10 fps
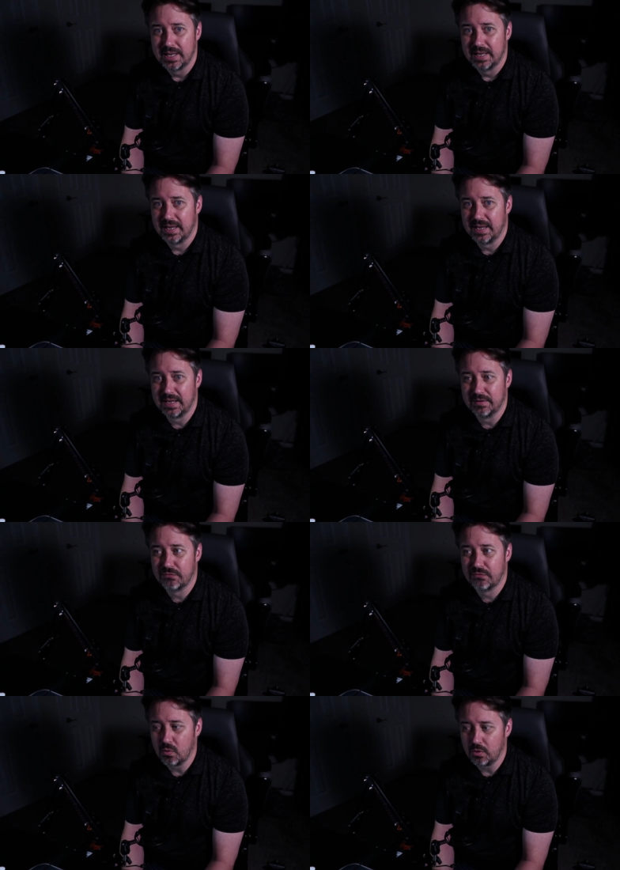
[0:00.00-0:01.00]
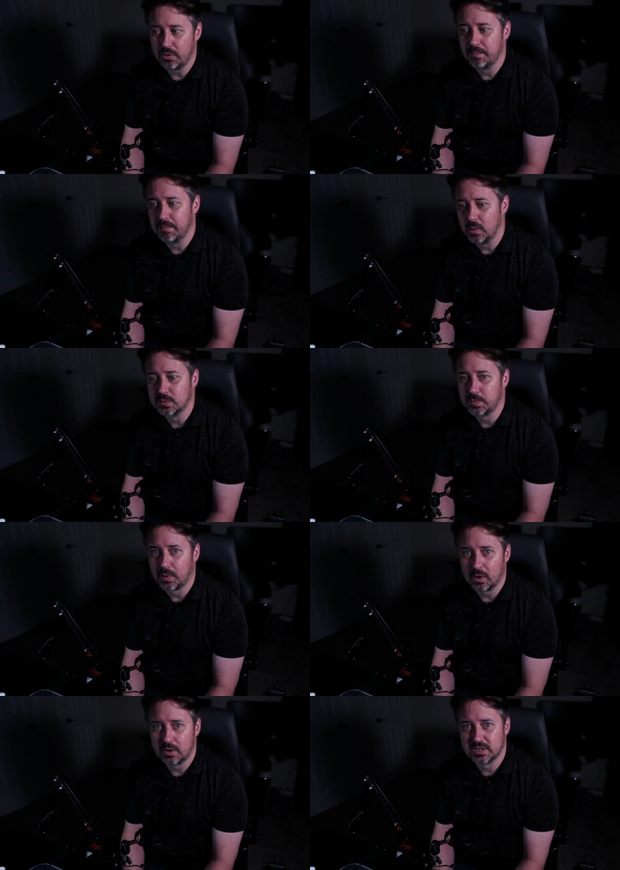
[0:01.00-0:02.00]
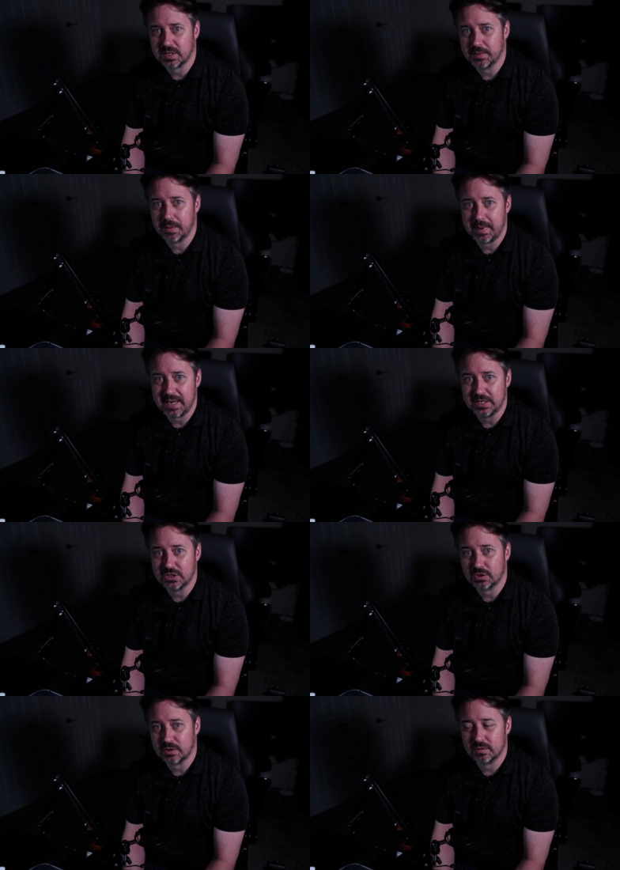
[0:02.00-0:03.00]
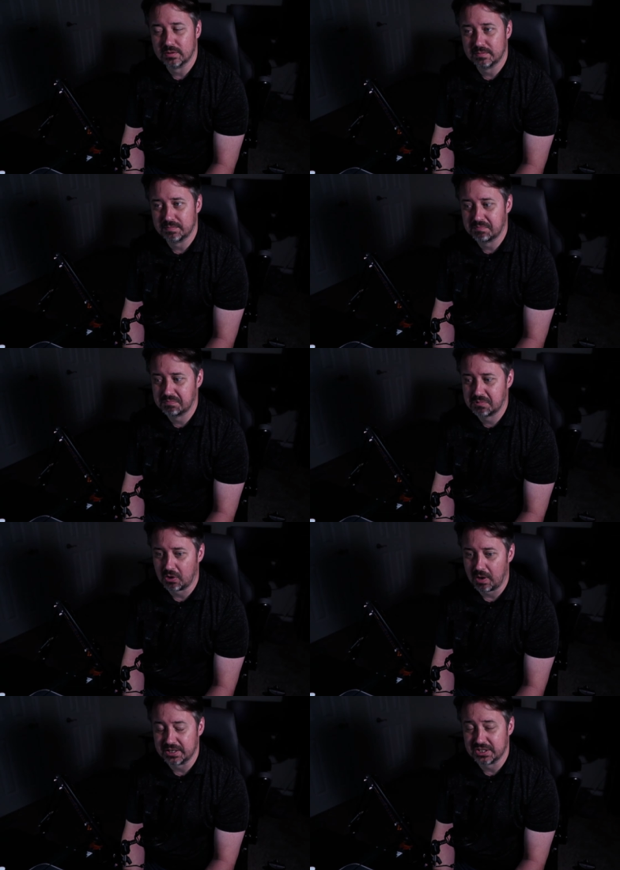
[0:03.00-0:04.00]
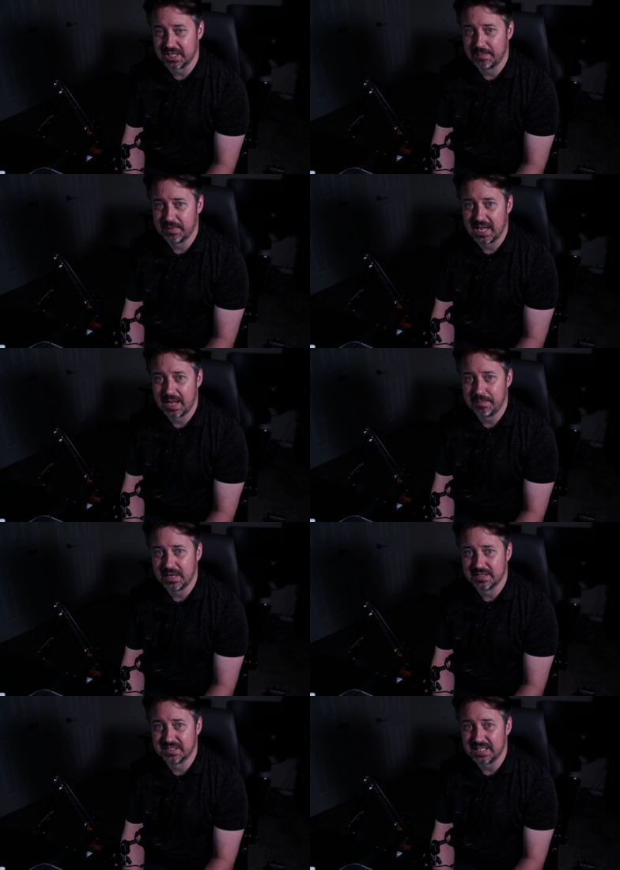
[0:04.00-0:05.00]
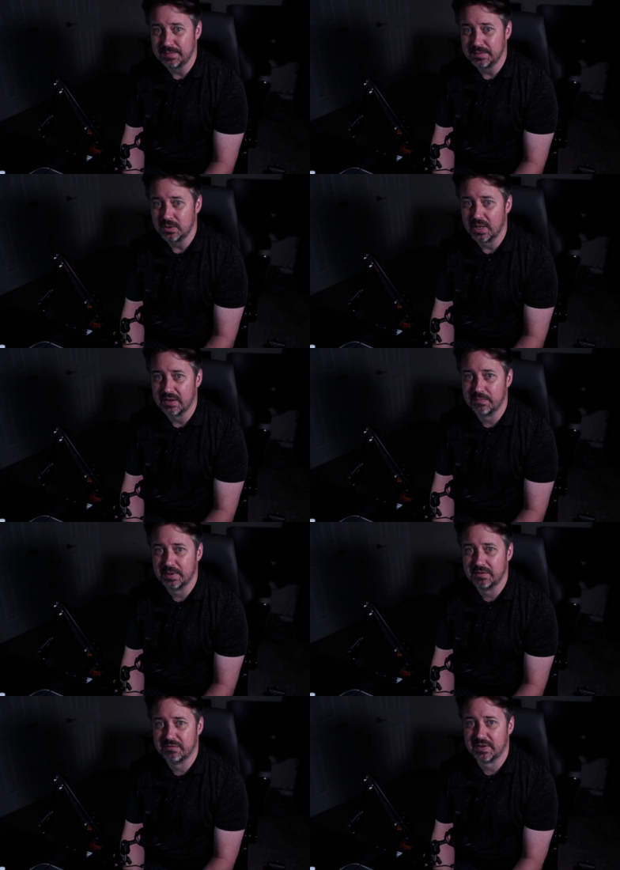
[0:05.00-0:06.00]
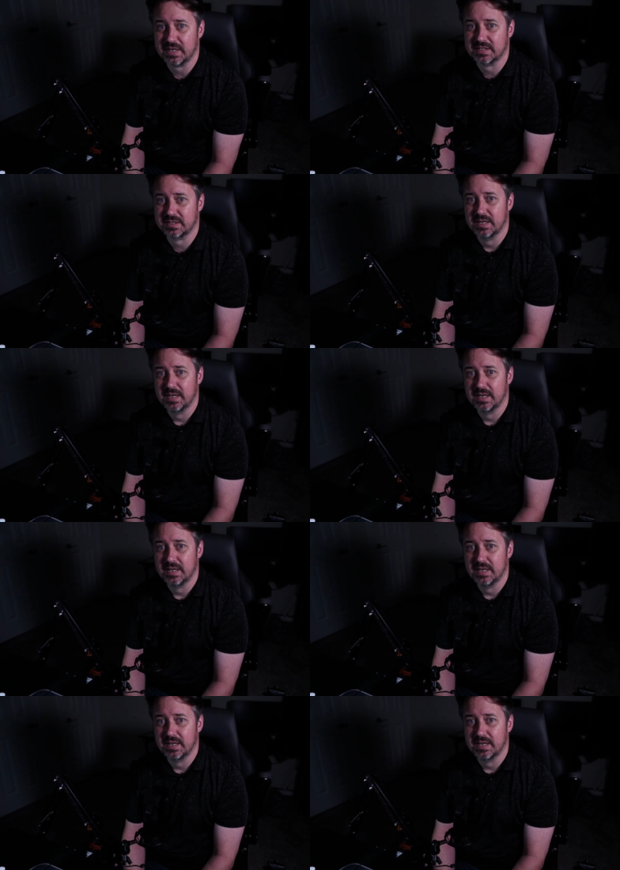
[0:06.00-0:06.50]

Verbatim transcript: And for the most part, some of the major crashes that have been happening seem to have been fixed.